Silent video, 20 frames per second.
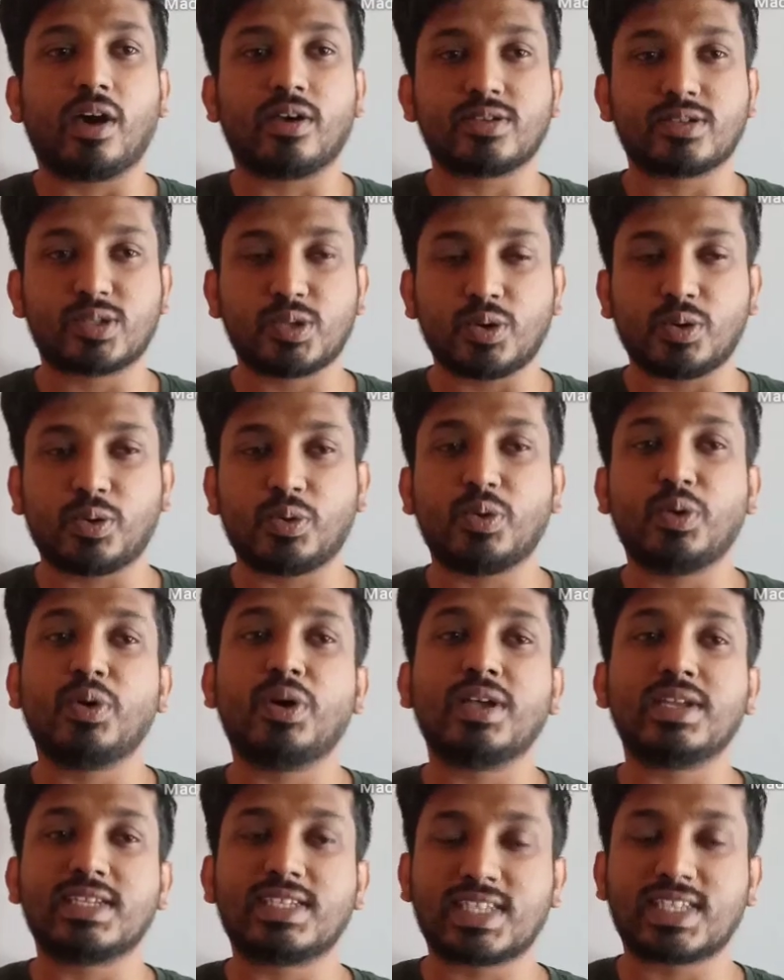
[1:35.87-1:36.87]
So
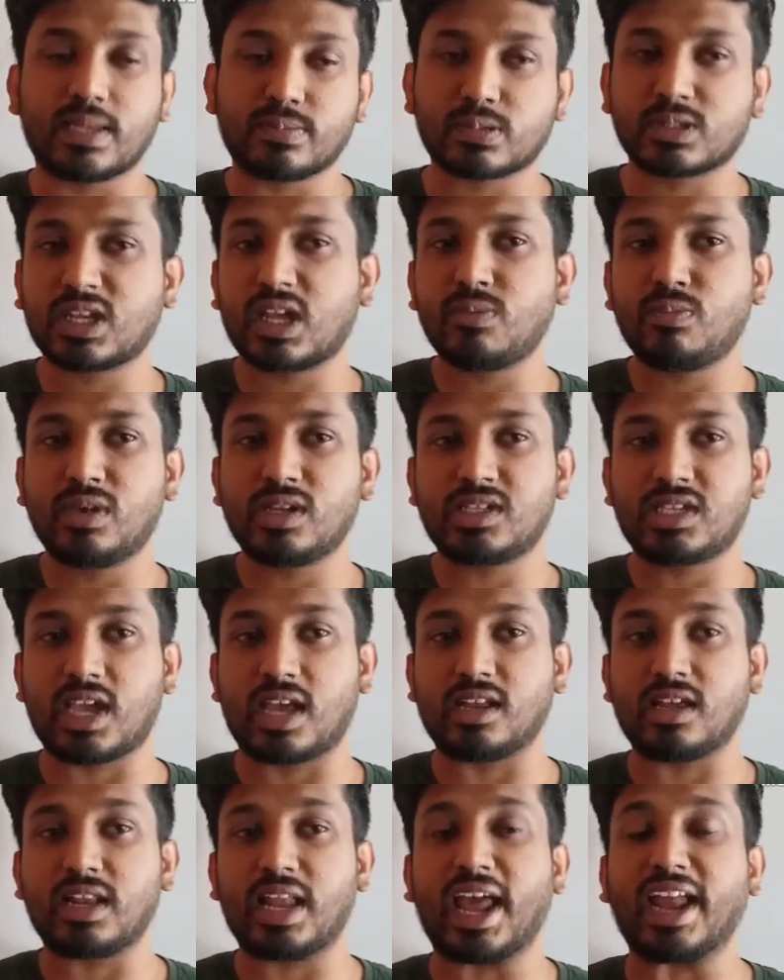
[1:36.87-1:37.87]
subscribe my
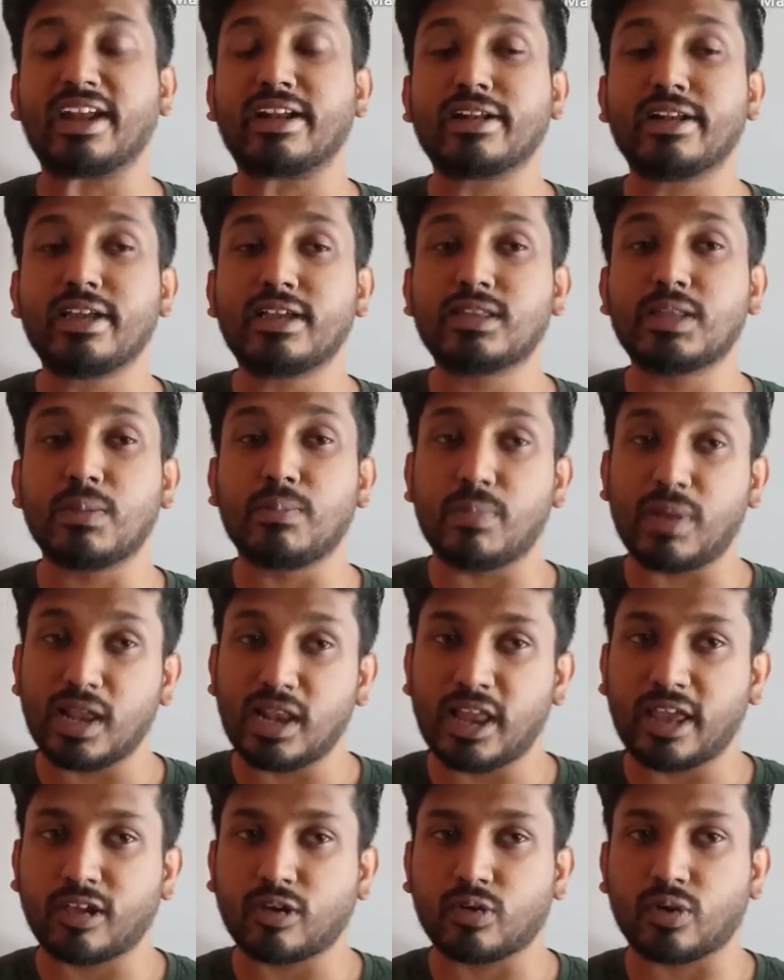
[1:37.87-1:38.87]
channel and click the
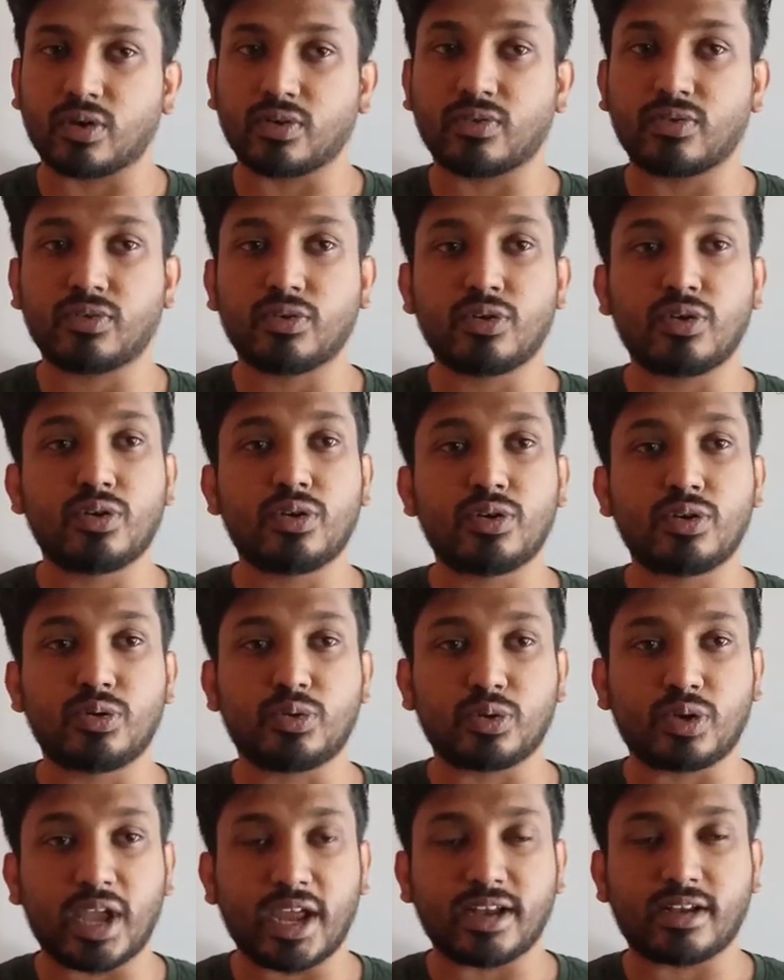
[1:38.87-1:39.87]
bell icon
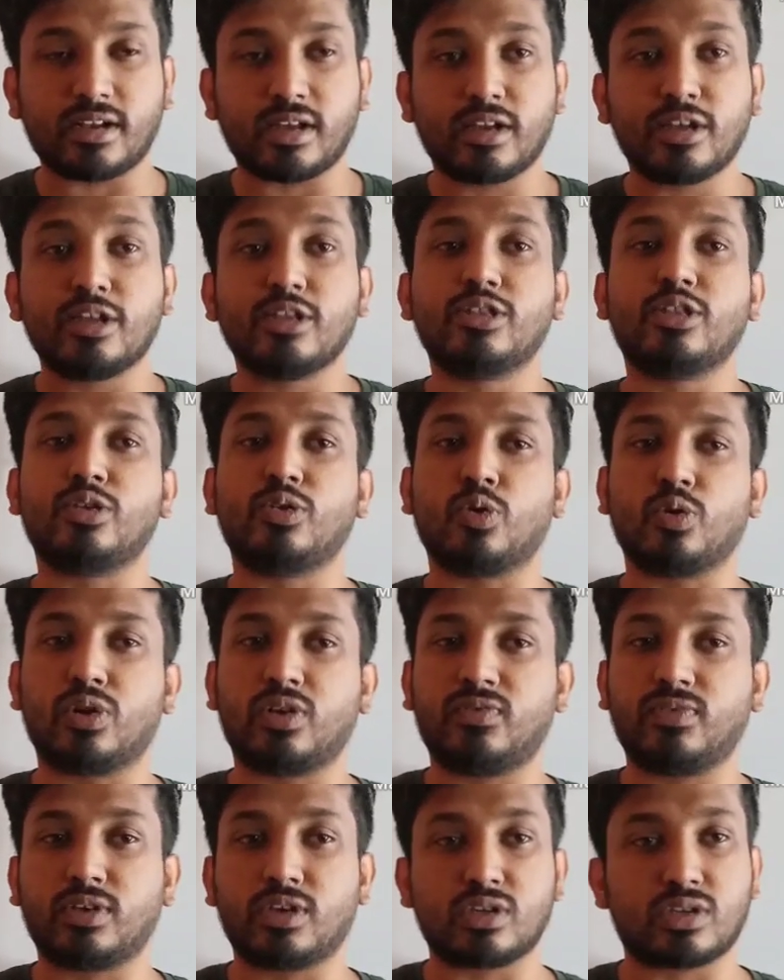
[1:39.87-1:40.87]
to get the
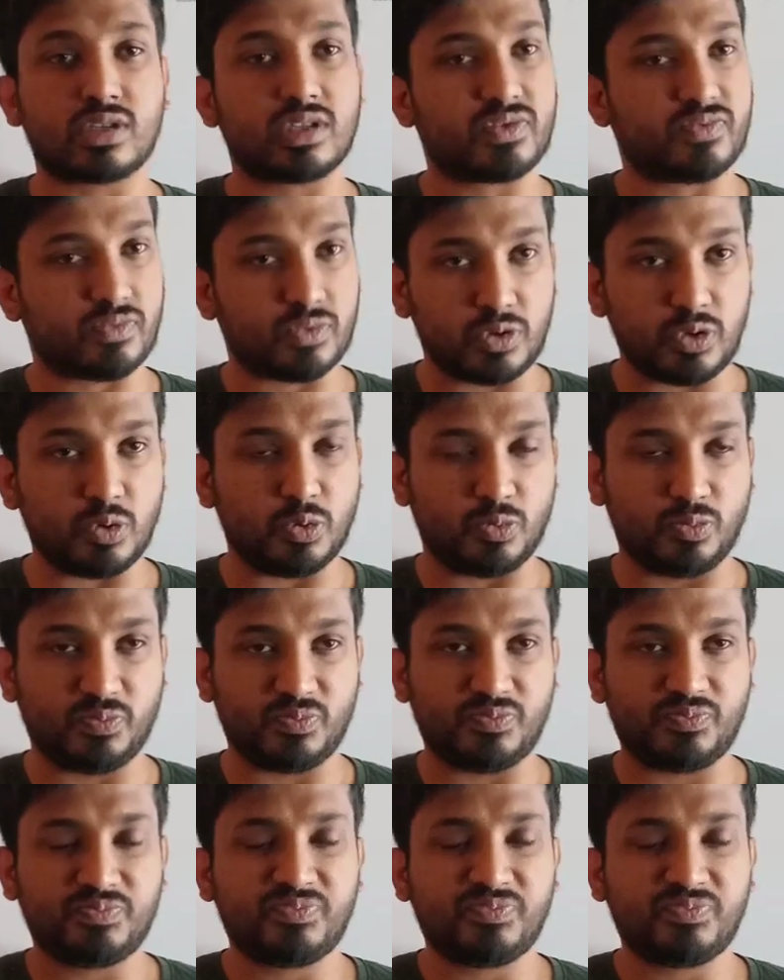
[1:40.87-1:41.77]
notifications for you.